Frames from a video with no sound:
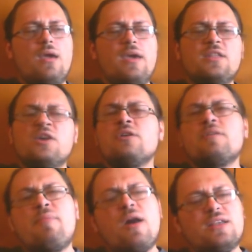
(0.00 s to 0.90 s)
In
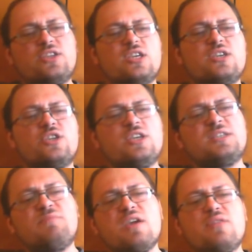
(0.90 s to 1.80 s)
her apology, she
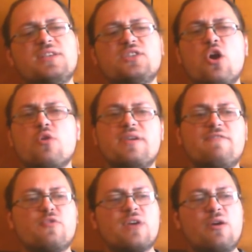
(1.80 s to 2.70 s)
is merely sorry
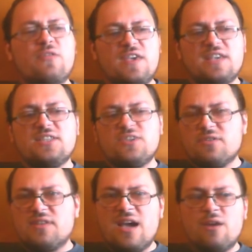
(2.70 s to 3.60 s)
for how things
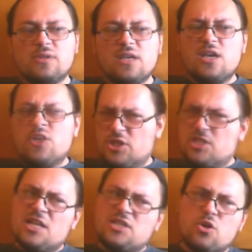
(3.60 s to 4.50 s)
turned out. She's
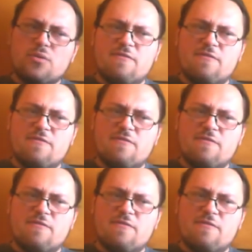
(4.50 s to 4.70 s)
not sorry